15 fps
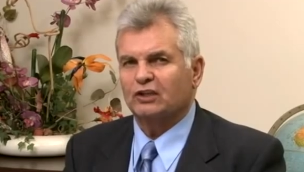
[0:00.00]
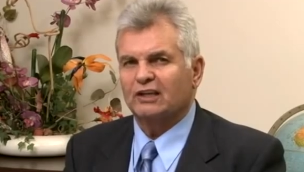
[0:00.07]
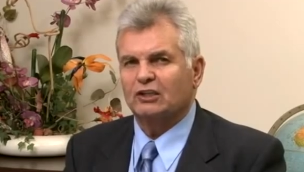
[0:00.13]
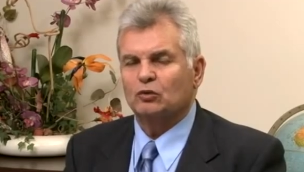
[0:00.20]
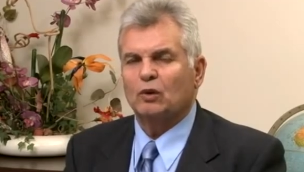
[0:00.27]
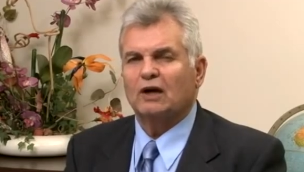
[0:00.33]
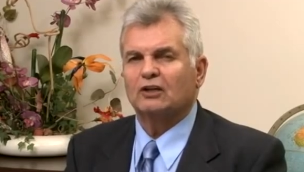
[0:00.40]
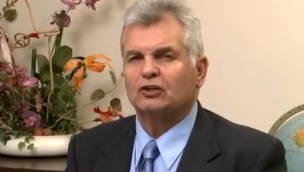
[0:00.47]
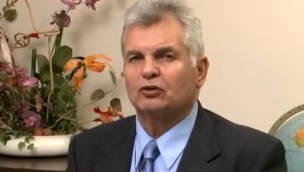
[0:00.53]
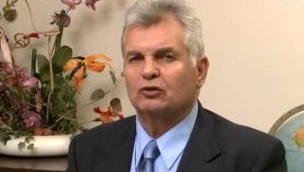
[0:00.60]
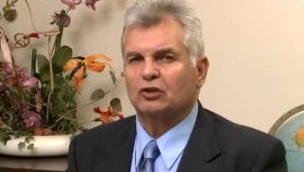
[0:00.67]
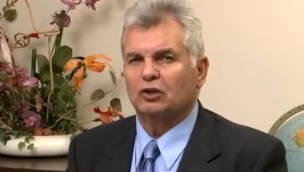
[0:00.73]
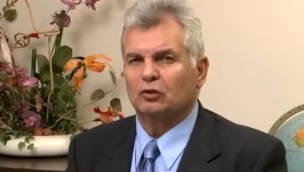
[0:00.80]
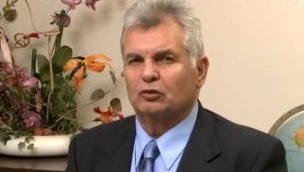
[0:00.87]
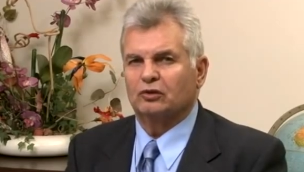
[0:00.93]
Eduardo
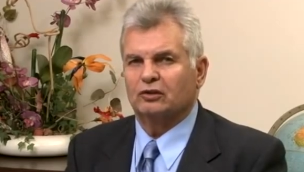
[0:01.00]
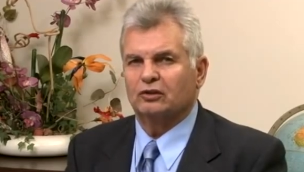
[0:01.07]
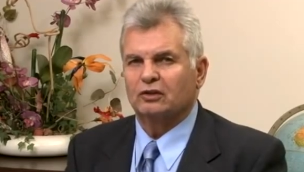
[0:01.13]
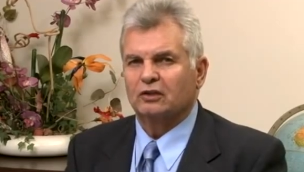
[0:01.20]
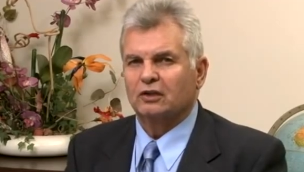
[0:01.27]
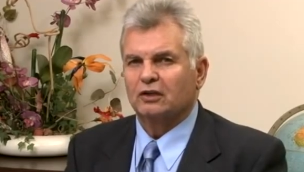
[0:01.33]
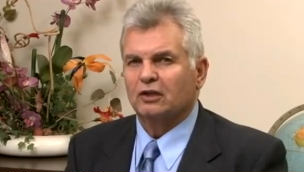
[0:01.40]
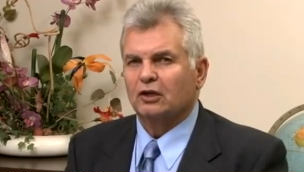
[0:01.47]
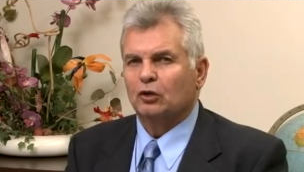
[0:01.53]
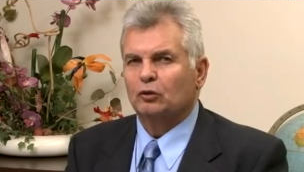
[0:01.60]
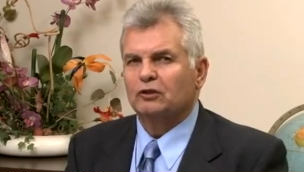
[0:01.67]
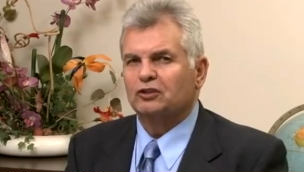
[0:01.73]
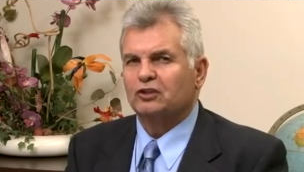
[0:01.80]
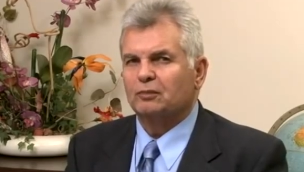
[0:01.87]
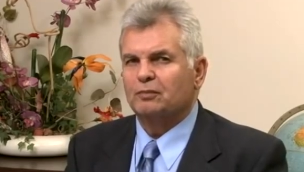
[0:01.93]
Kohn, who
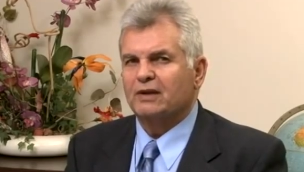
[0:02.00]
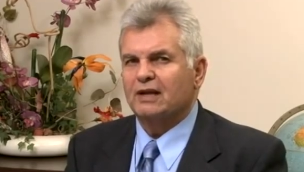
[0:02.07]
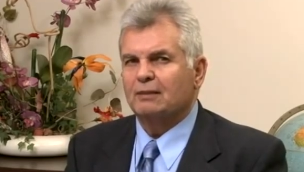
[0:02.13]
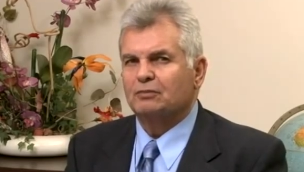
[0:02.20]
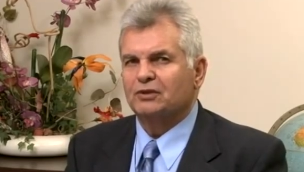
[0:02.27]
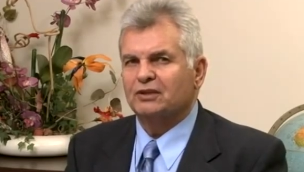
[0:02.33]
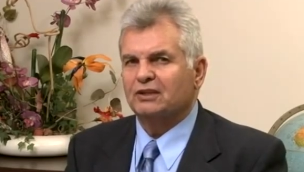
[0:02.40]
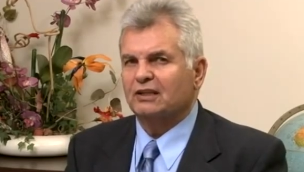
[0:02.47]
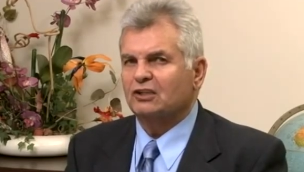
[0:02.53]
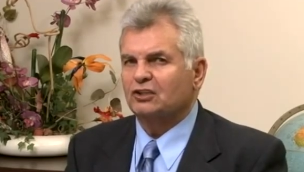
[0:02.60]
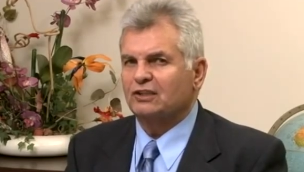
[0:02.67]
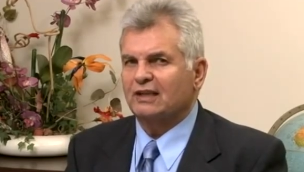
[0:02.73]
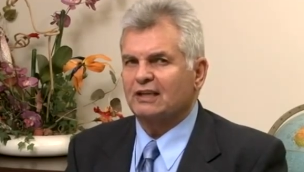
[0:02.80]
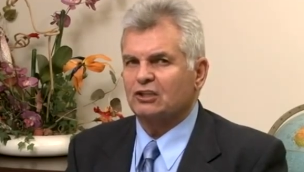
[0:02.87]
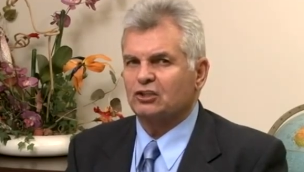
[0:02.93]
is the B'nai B'rith
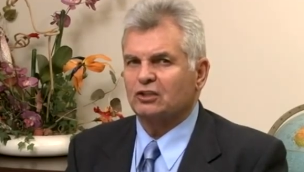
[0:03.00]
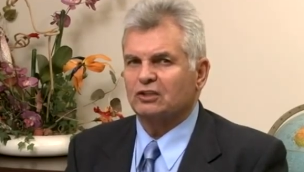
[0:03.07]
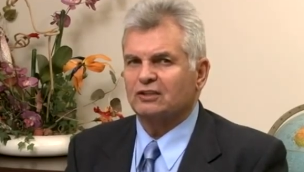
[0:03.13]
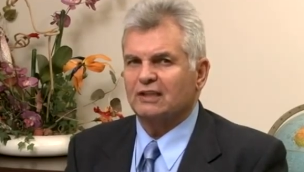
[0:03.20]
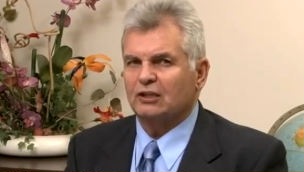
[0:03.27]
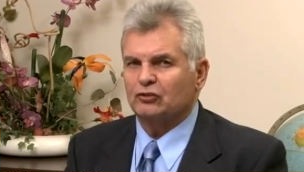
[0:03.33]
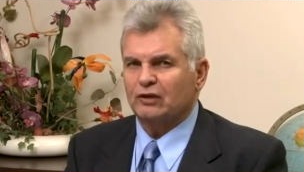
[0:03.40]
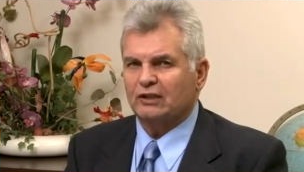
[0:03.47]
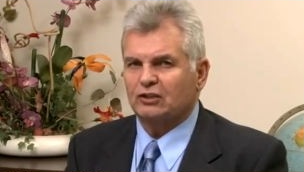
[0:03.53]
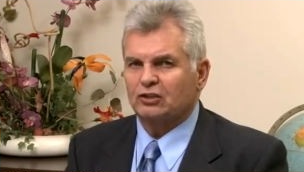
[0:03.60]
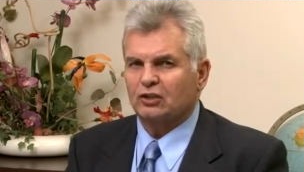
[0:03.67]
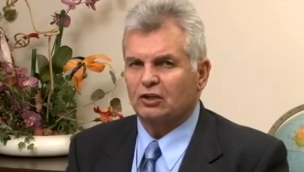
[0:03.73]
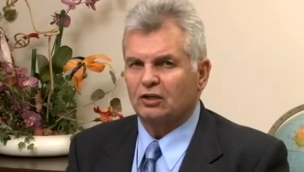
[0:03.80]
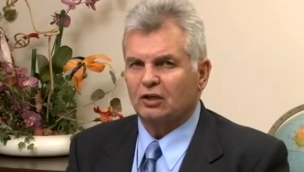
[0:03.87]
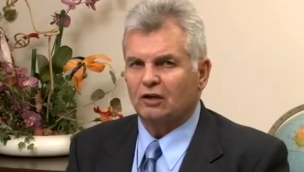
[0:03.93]
International
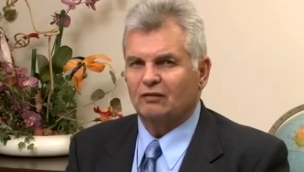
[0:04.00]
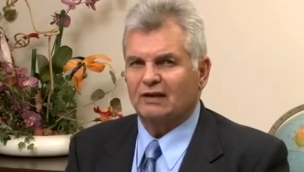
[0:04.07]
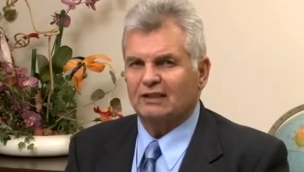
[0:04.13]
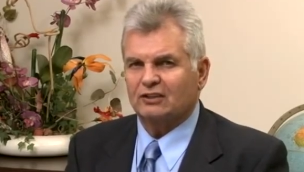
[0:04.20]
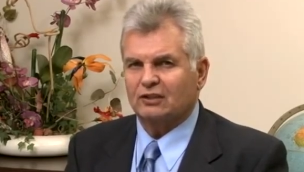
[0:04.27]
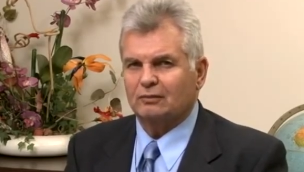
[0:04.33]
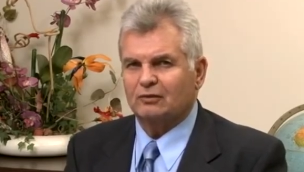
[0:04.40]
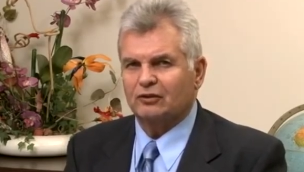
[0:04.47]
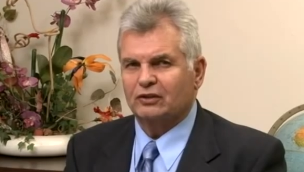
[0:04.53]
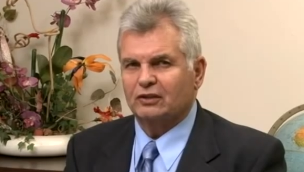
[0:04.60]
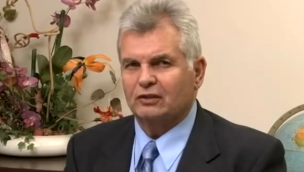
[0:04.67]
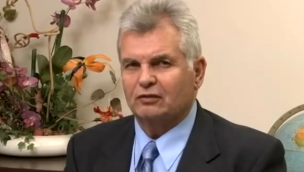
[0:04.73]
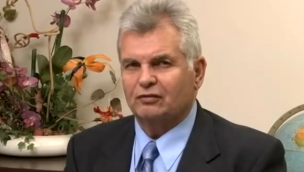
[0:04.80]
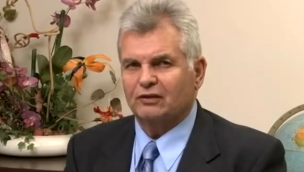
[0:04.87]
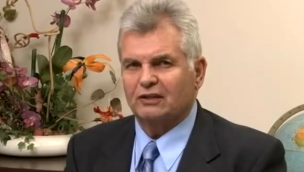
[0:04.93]
Director of Latin
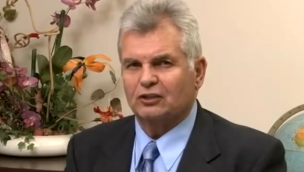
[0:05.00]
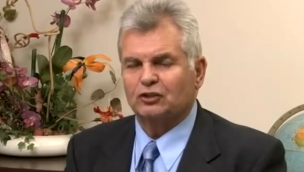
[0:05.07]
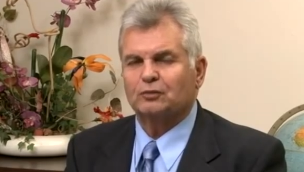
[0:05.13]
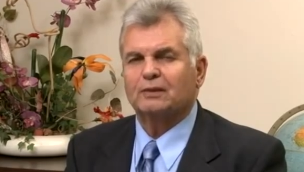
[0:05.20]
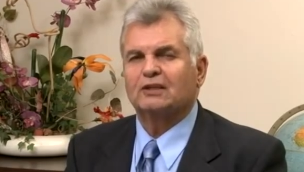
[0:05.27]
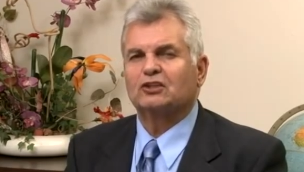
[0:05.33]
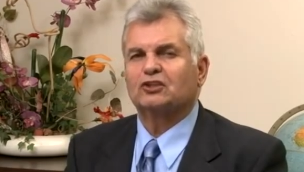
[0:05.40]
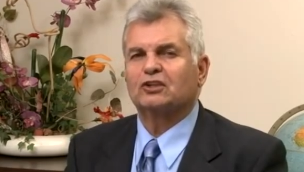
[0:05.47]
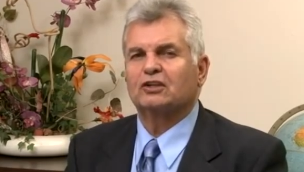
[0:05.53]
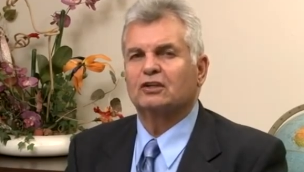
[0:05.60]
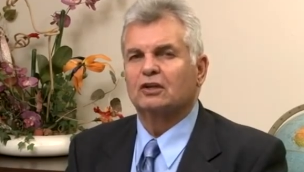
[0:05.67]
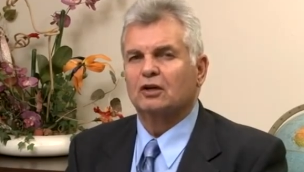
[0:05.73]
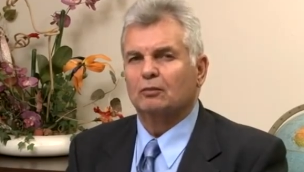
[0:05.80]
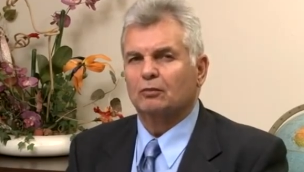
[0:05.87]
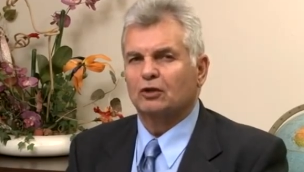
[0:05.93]
American Affairs based in
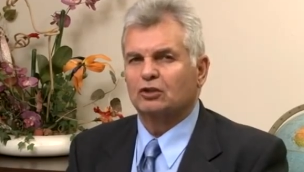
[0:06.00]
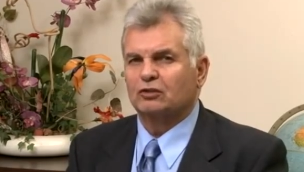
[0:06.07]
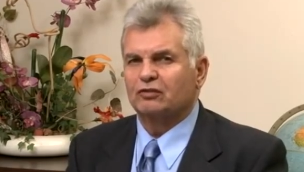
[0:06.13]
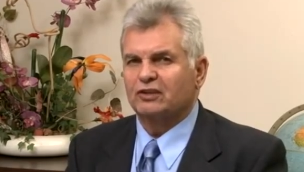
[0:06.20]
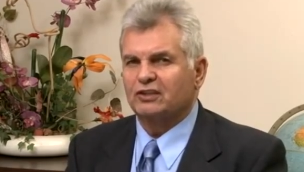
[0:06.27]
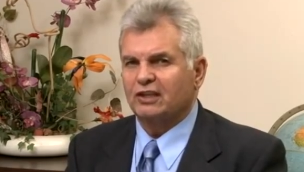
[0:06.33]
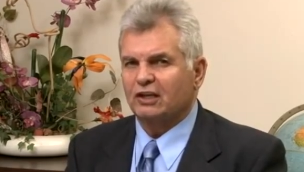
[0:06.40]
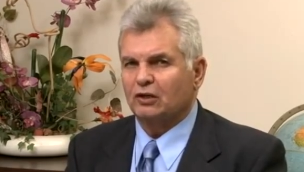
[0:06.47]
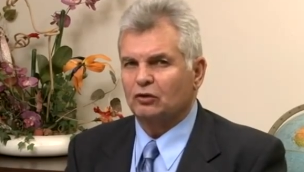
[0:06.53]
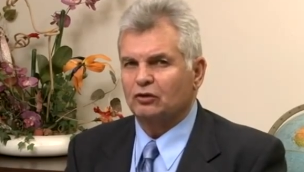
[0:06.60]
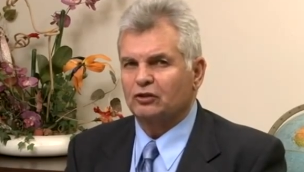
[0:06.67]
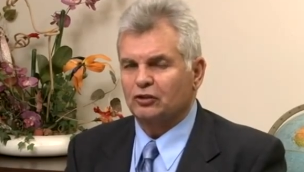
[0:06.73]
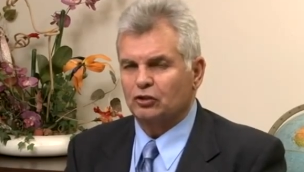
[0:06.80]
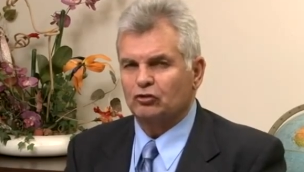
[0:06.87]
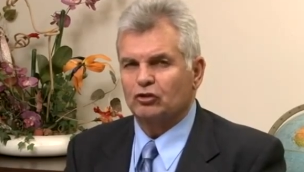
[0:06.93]

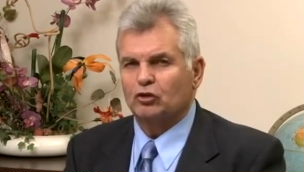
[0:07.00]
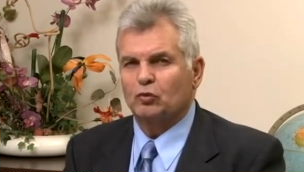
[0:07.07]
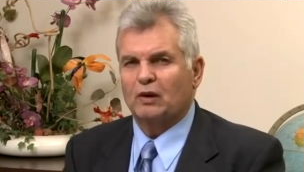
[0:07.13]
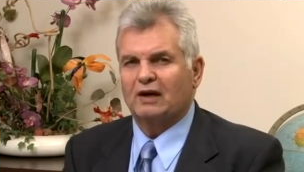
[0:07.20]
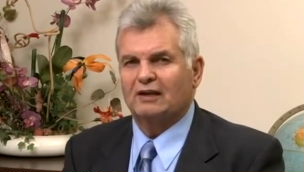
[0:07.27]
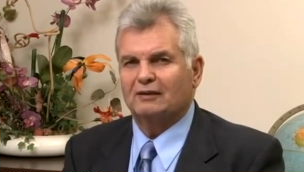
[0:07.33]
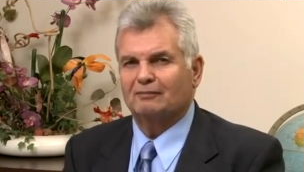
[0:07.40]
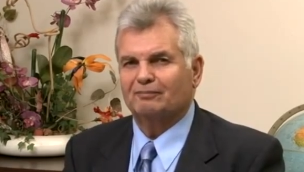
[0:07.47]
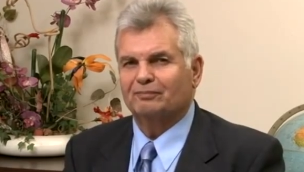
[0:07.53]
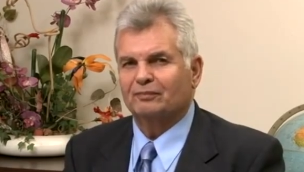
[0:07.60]
Montevideo, Uruguay.